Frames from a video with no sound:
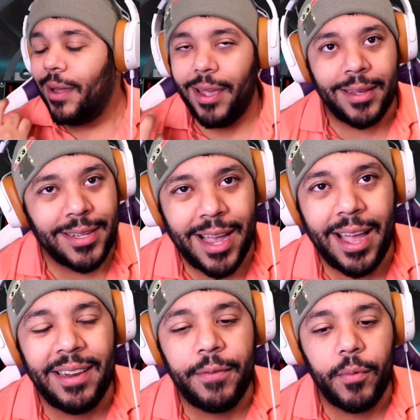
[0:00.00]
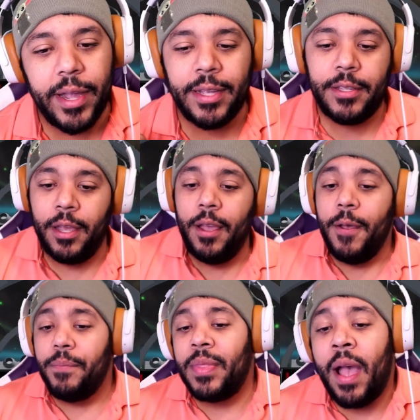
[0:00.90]
it's kind of a waste.
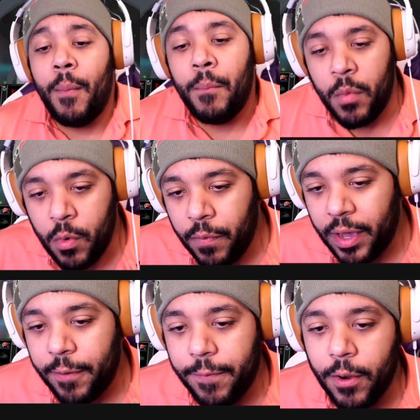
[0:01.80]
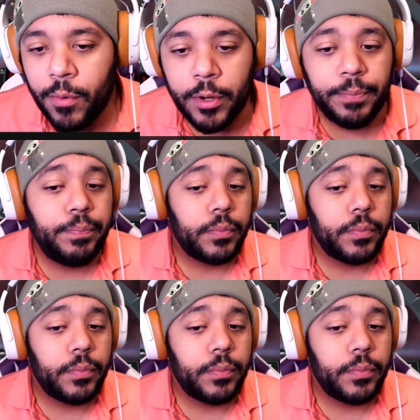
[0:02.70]
Now, moving forward,